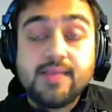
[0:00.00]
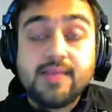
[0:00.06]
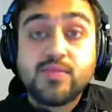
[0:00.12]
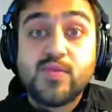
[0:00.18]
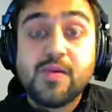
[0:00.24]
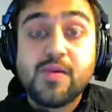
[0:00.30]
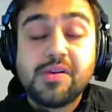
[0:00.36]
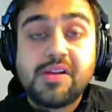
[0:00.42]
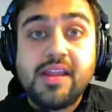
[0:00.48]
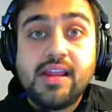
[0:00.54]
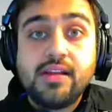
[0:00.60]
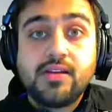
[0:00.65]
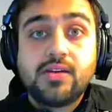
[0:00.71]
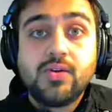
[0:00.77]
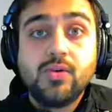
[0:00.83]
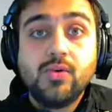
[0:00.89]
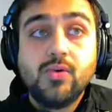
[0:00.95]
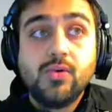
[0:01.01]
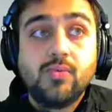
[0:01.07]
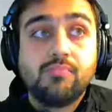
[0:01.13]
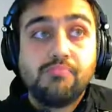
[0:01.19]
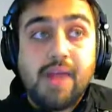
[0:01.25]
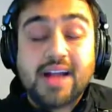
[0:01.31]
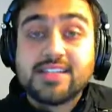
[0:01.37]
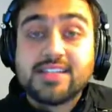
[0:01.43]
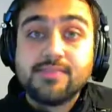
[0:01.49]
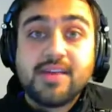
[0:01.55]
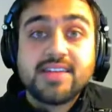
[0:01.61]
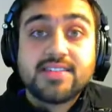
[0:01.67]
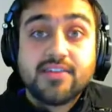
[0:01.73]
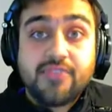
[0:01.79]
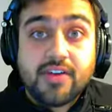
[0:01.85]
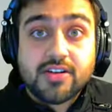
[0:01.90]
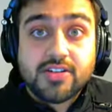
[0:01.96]
Sometimes we would need to
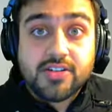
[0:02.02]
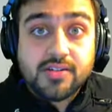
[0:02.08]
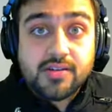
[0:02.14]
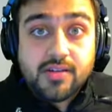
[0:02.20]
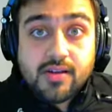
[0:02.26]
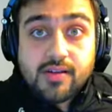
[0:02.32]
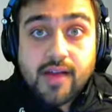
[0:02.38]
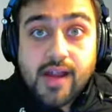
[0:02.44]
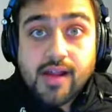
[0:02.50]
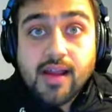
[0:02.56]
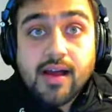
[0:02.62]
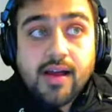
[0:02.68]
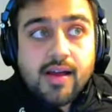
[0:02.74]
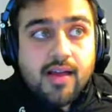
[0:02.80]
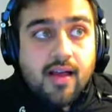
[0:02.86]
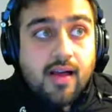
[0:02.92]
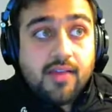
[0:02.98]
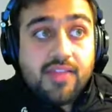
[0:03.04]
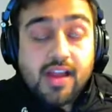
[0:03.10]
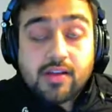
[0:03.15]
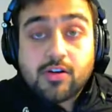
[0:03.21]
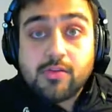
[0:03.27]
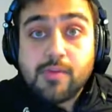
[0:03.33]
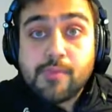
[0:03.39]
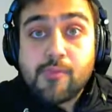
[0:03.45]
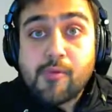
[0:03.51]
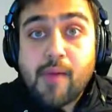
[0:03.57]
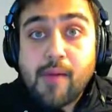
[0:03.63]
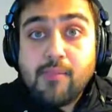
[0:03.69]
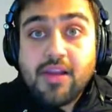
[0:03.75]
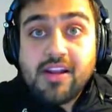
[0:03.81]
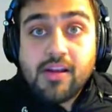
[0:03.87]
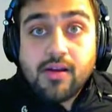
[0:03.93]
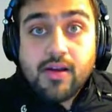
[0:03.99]
maximize a function, right? That
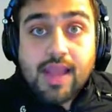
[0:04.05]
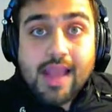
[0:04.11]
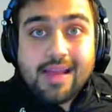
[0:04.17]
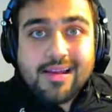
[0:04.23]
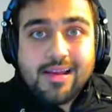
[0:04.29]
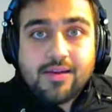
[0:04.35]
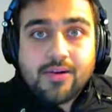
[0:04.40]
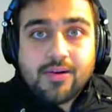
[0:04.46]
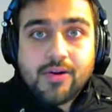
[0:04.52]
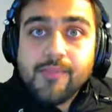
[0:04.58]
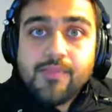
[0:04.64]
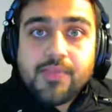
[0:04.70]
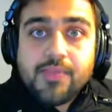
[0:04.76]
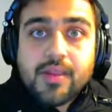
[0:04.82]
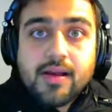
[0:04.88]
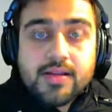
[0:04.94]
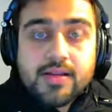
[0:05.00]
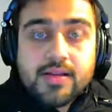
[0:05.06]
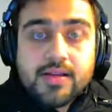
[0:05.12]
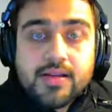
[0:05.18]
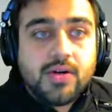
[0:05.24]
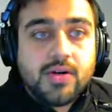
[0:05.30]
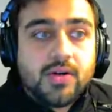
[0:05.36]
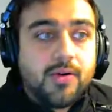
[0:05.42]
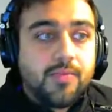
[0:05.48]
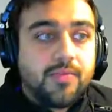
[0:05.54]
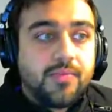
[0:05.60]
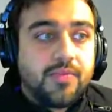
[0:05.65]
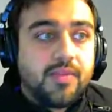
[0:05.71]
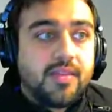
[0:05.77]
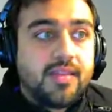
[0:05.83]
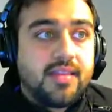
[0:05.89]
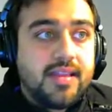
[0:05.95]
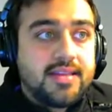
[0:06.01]
could be probability or likelihood.
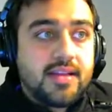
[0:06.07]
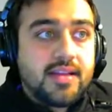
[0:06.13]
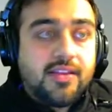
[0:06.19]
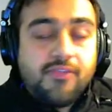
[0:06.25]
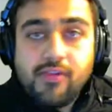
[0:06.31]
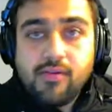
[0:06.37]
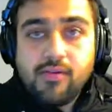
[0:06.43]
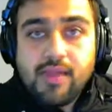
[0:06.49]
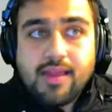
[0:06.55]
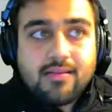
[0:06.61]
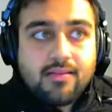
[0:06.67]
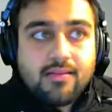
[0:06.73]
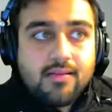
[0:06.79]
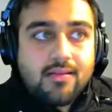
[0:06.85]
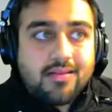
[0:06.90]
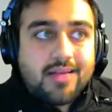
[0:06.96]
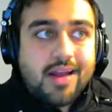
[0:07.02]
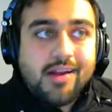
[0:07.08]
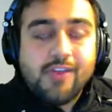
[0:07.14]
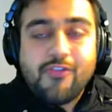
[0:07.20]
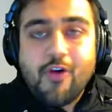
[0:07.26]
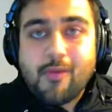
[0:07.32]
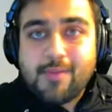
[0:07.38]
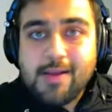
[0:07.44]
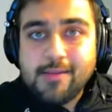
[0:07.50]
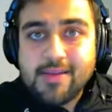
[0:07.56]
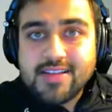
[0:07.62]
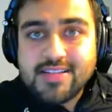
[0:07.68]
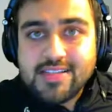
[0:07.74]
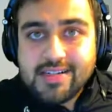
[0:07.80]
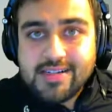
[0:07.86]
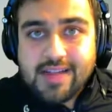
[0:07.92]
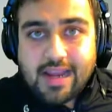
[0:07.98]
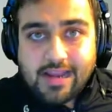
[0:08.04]
So these are the few like kind of
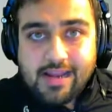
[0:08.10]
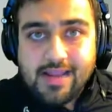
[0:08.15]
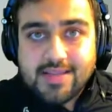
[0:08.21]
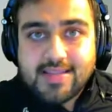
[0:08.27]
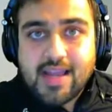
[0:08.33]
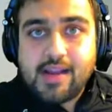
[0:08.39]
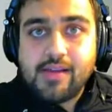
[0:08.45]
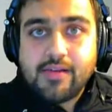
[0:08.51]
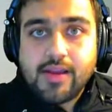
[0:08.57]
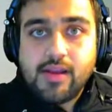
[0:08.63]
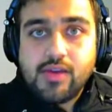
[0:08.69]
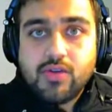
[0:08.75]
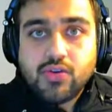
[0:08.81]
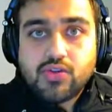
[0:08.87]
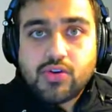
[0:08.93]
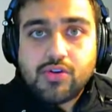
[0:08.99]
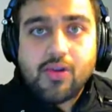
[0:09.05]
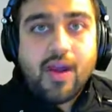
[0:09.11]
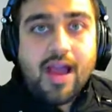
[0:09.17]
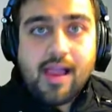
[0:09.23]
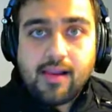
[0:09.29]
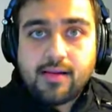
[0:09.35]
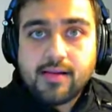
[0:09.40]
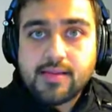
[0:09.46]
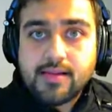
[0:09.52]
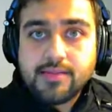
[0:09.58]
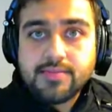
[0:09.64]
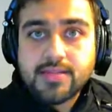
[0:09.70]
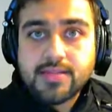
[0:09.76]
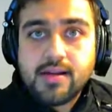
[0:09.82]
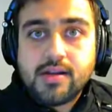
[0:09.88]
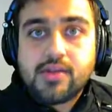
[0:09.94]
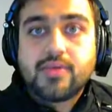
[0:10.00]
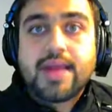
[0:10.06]
optimization techniques that you can use on your
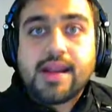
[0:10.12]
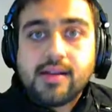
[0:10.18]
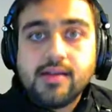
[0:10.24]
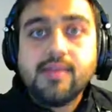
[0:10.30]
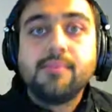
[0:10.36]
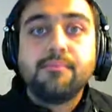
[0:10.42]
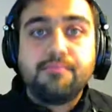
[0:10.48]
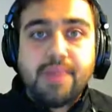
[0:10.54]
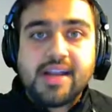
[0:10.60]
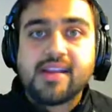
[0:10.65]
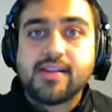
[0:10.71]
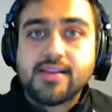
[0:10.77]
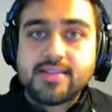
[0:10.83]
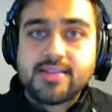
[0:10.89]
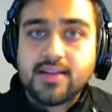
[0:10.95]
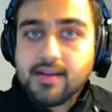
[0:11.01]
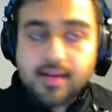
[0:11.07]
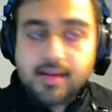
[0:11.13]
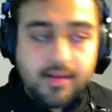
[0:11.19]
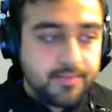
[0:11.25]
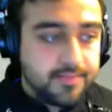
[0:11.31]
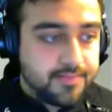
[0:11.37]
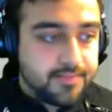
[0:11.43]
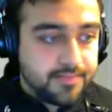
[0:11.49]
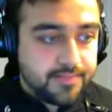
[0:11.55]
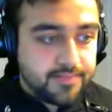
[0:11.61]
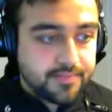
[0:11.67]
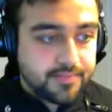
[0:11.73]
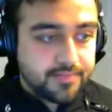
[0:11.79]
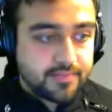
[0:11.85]
algorithms to get a better result.